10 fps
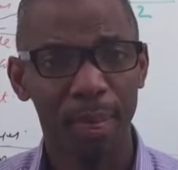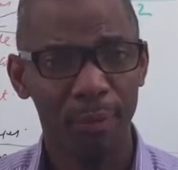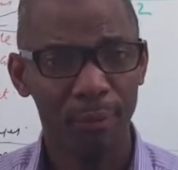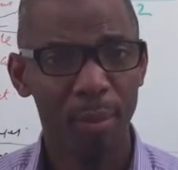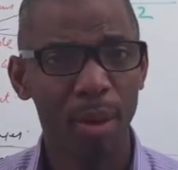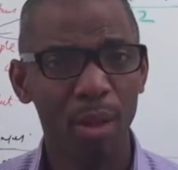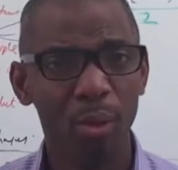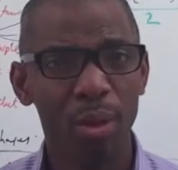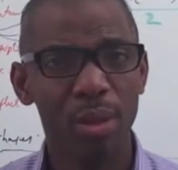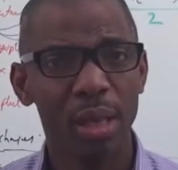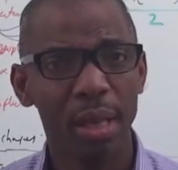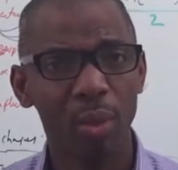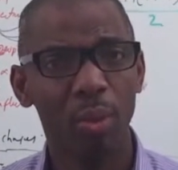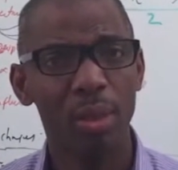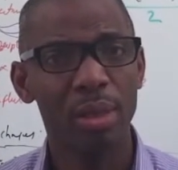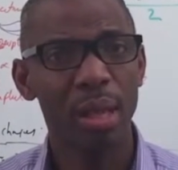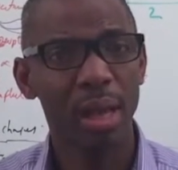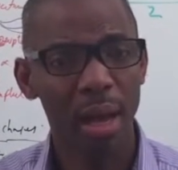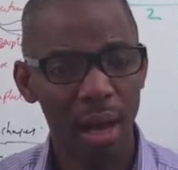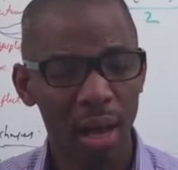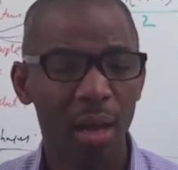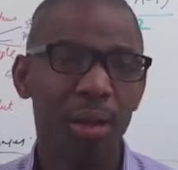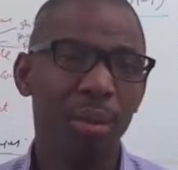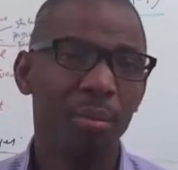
The formal ones are the ones that are